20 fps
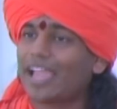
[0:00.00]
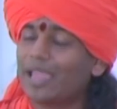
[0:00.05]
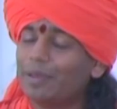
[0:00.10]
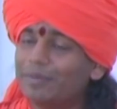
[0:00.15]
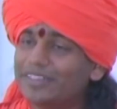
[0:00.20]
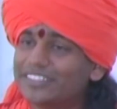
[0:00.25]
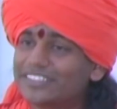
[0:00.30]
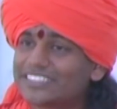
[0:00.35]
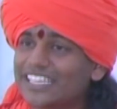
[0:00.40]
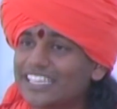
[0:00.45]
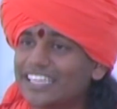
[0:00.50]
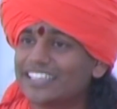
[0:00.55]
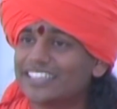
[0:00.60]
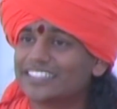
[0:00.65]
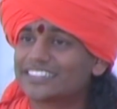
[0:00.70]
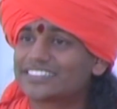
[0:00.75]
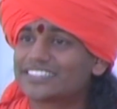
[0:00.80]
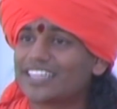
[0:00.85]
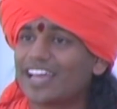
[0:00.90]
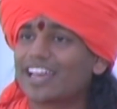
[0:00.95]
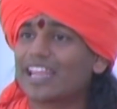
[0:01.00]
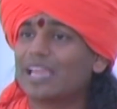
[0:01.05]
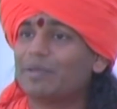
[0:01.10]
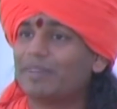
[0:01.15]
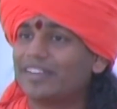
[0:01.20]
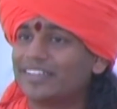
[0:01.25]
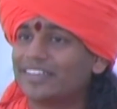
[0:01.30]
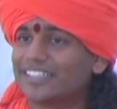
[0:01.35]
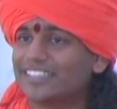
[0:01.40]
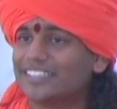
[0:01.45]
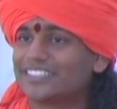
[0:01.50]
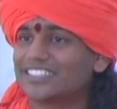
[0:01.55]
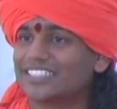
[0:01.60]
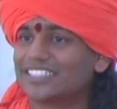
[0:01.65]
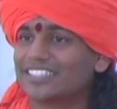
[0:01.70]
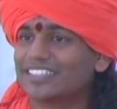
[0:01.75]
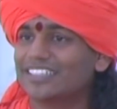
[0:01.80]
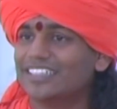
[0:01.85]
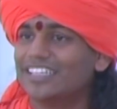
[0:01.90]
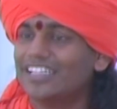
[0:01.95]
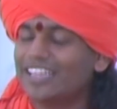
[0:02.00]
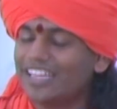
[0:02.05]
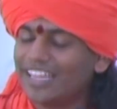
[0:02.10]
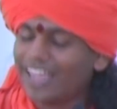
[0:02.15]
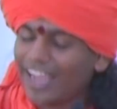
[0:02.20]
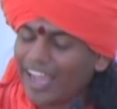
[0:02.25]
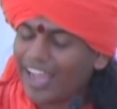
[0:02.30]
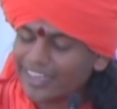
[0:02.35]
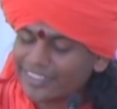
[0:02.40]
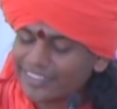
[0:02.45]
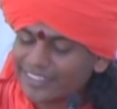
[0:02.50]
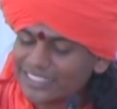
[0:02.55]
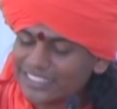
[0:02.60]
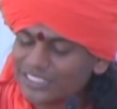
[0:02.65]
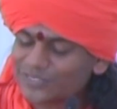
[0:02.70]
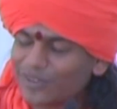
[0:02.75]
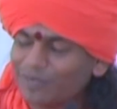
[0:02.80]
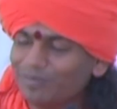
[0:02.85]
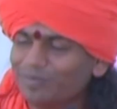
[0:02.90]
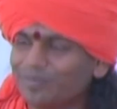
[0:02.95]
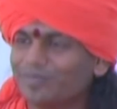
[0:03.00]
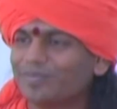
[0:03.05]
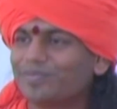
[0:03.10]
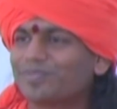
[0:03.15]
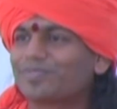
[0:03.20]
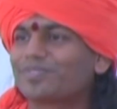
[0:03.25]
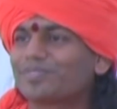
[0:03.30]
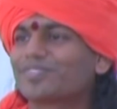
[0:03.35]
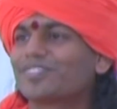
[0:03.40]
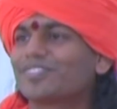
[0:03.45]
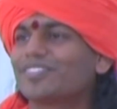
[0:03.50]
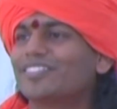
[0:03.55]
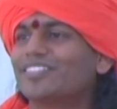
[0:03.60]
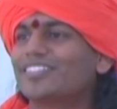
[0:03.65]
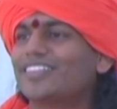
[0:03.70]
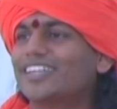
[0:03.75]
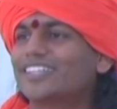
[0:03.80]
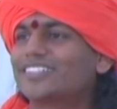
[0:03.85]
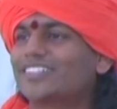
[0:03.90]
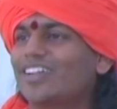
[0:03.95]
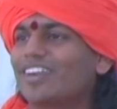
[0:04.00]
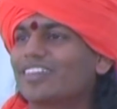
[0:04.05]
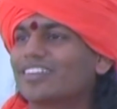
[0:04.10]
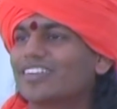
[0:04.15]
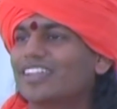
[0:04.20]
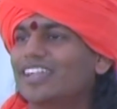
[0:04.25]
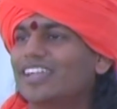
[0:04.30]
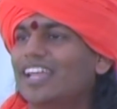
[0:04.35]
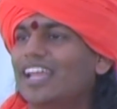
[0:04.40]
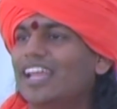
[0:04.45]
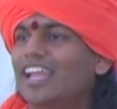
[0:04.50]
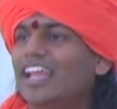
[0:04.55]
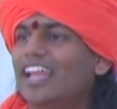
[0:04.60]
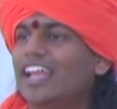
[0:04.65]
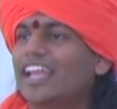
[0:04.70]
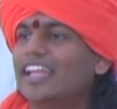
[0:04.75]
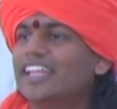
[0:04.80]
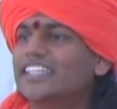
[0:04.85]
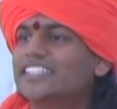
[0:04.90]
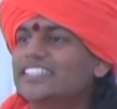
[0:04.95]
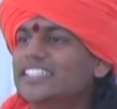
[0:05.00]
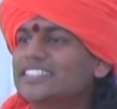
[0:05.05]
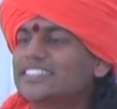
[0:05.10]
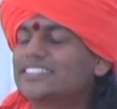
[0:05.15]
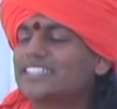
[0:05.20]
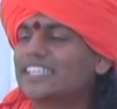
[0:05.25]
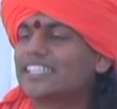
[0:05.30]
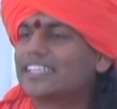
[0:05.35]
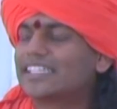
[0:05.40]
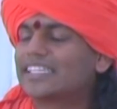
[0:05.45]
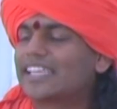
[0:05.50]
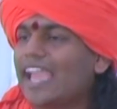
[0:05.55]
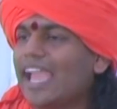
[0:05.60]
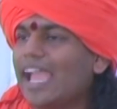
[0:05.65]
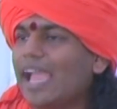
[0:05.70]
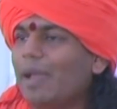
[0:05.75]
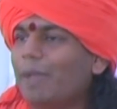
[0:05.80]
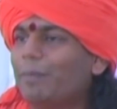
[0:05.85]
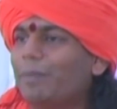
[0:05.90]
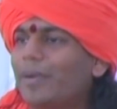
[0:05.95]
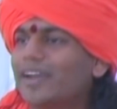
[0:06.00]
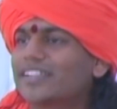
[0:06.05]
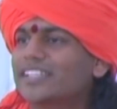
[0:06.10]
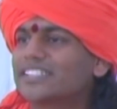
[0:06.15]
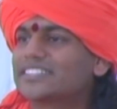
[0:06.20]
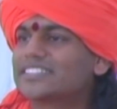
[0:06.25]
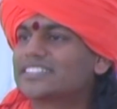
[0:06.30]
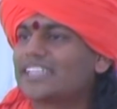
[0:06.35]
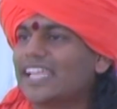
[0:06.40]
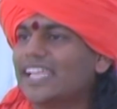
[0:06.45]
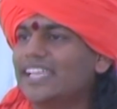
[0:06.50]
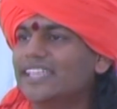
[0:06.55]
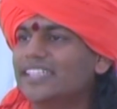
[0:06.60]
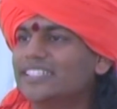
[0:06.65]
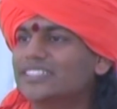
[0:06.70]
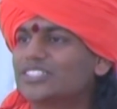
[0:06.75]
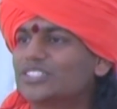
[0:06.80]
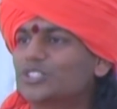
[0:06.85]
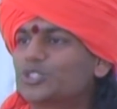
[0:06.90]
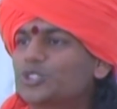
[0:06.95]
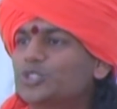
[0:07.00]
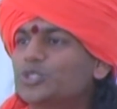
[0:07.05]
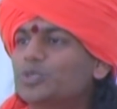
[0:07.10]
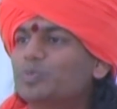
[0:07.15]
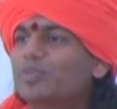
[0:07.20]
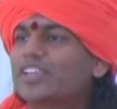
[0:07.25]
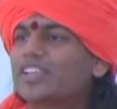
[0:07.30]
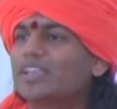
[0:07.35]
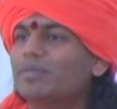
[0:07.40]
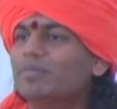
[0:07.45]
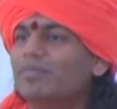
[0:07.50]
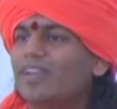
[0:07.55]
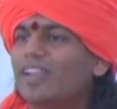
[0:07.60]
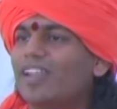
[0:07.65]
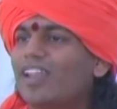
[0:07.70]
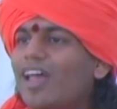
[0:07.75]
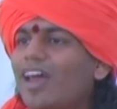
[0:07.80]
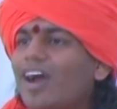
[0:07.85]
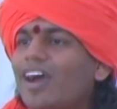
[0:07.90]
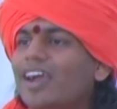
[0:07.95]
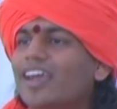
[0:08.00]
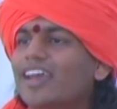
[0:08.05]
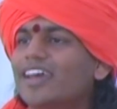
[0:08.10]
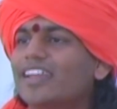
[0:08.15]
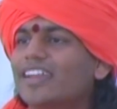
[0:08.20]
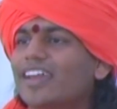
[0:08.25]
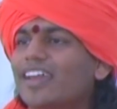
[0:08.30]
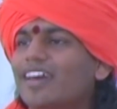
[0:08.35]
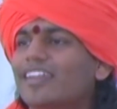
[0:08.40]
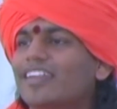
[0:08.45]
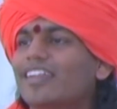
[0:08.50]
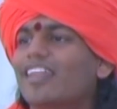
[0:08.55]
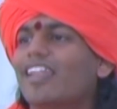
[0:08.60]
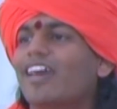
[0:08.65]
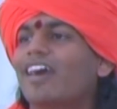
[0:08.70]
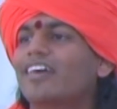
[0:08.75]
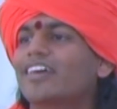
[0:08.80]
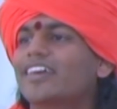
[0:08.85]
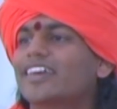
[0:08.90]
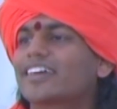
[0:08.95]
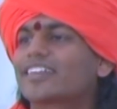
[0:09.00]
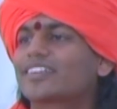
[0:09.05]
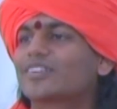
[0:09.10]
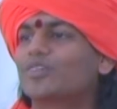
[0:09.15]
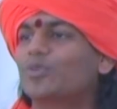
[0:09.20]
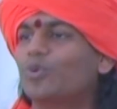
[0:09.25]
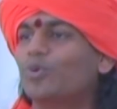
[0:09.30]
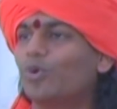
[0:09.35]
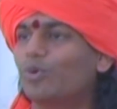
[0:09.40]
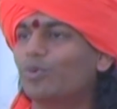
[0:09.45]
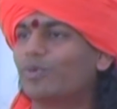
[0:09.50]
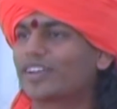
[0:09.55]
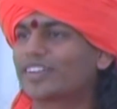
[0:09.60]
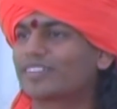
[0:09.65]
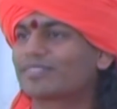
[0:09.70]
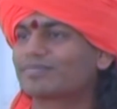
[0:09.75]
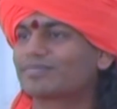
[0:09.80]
I am in silence or I am unclutching. Unclutch from that thought. Just that gap or the silence should become longer and longer over.